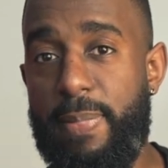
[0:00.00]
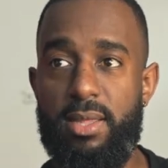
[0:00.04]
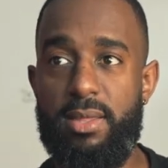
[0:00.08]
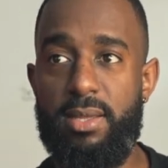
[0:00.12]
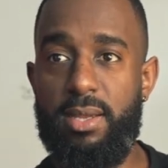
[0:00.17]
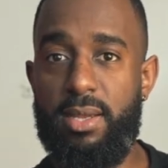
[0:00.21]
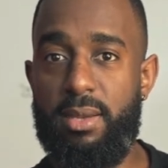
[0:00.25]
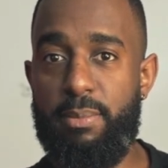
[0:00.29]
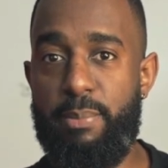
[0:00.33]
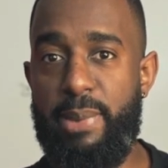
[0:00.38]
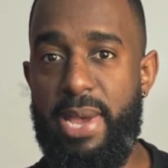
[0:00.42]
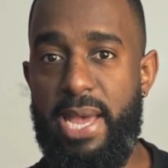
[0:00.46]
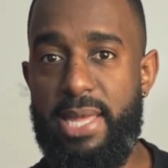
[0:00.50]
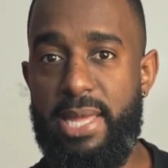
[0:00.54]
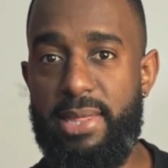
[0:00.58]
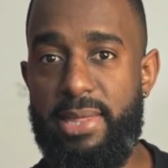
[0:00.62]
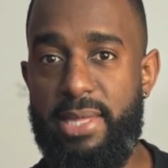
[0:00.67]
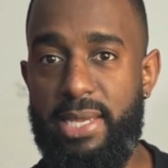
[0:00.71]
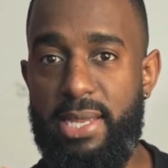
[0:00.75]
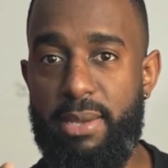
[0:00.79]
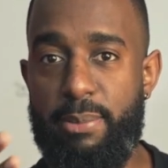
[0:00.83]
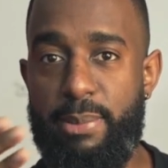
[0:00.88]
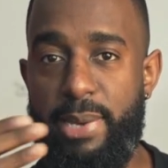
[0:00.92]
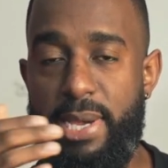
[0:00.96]
The bad
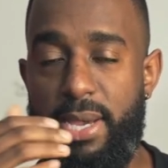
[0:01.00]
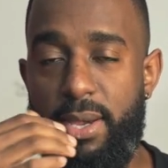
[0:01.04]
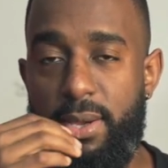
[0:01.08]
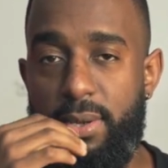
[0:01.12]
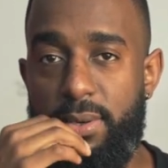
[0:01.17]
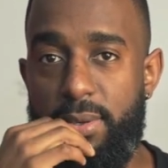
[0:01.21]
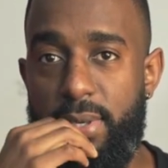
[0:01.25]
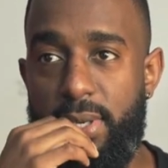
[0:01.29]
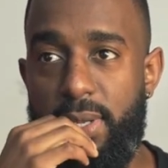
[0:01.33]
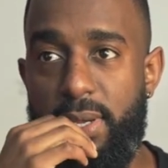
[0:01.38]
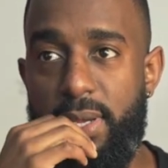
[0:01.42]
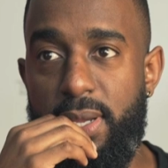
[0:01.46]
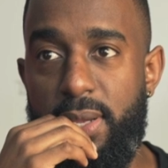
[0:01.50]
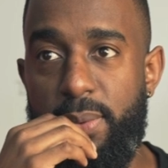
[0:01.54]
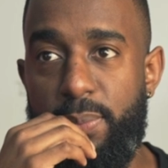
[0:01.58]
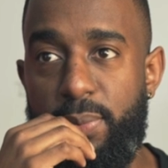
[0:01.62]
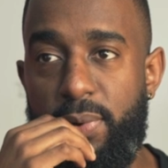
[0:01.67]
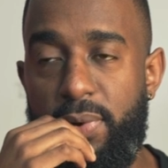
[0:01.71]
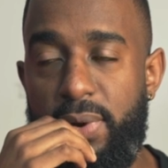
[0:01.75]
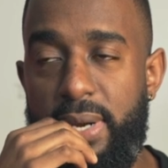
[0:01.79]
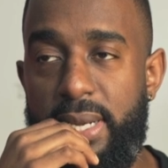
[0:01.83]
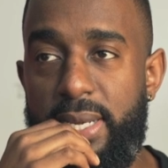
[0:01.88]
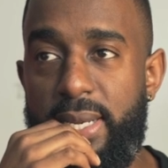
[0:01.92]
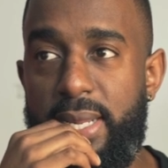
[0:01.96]
thing about um,
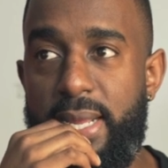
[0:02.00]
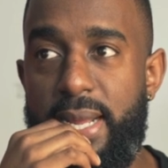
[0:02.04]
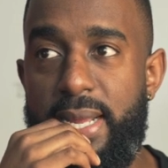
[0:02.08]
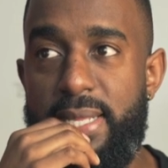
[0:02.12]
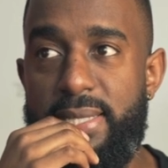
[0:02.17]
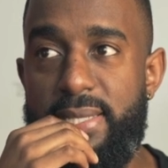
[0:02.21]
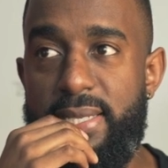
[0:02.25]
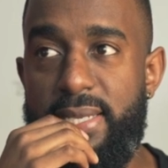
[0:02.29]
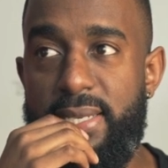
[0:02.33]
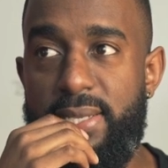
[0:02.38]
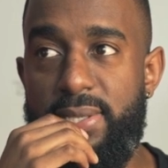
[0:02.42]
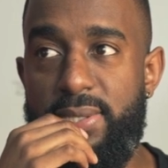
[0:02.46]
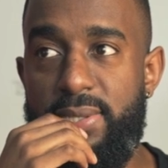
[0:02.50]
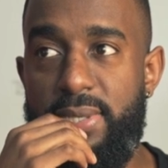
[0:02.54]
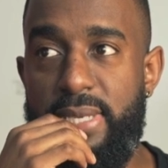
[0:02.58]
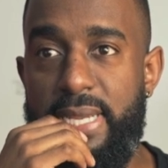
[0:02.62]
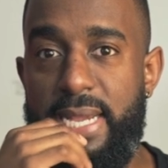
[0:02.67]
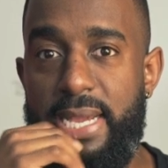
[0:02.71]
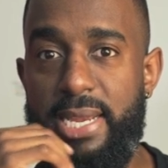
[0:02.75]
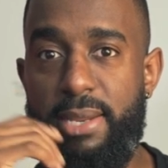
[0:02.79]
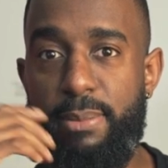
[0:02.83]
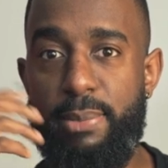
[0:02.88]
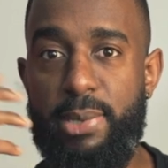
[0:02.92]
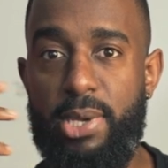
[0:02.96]
creating content is you
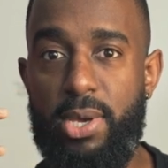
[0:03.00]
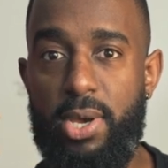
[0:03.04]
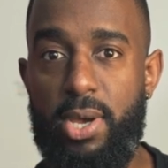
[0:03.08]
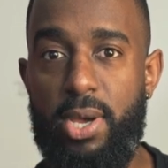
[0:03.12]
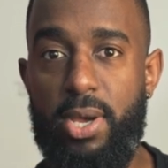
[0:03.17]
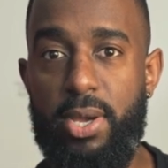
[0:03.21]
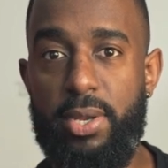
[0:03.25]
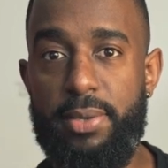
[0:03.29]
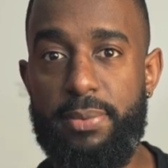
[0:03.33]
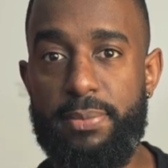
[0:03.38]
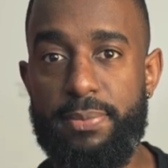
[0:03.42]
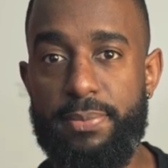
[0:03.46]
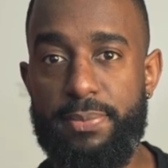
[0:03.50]
got to be on.